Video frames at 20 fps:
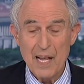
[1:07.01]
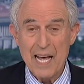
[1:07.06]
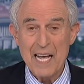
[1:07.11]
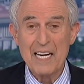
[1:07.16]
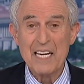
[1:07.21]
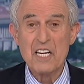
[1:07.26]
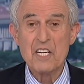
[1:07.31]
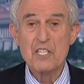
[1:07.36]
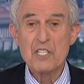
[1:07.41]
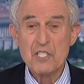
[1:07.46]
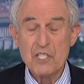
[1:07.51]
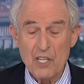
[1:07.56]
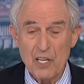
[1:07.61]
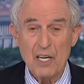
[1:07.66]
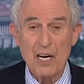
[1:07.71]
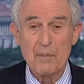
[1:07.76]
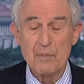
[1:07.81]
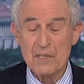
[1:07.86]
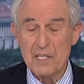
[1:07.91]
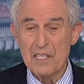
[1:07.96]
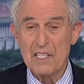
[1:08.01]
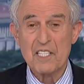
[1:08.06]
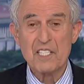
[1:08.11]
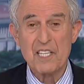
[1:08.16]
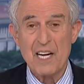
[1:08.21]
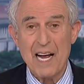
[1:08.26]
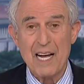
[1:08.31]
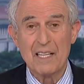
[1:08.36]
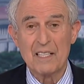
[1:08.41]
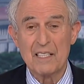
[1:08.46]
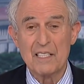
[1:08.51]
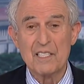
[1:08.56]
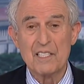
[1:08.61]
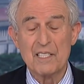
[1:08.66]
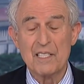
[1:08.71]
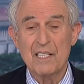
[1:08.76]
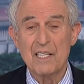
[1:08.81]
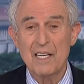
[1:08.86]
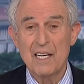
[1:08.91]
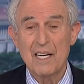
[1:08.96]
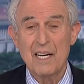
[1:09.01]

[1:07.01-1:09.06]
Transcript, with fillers: and he stood up to the challenge